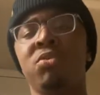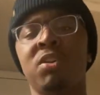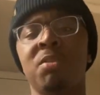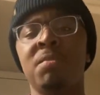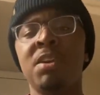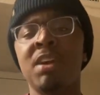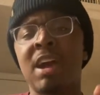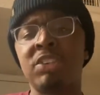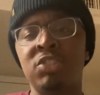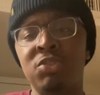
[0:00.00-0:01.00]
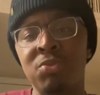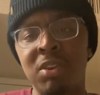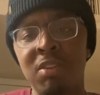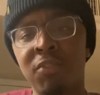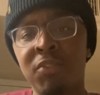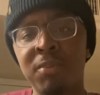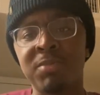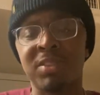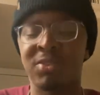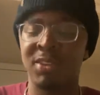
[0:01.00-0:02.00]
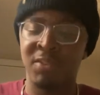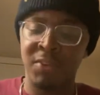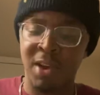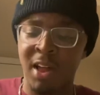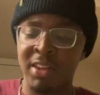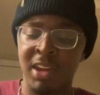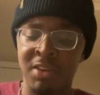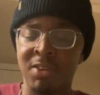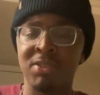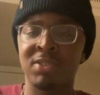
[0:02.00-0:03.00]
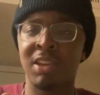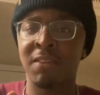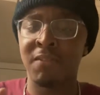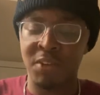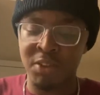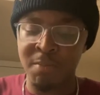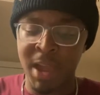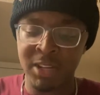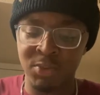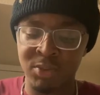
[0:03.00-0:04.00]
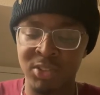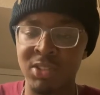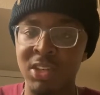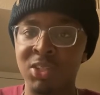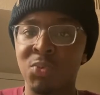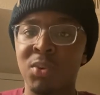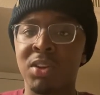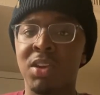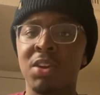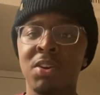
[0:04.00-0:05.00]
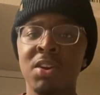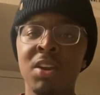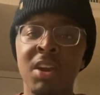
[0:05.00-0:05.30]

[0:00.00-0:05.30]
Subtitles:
them as you do heel flips, or if your ollie area is like further back towards this one here.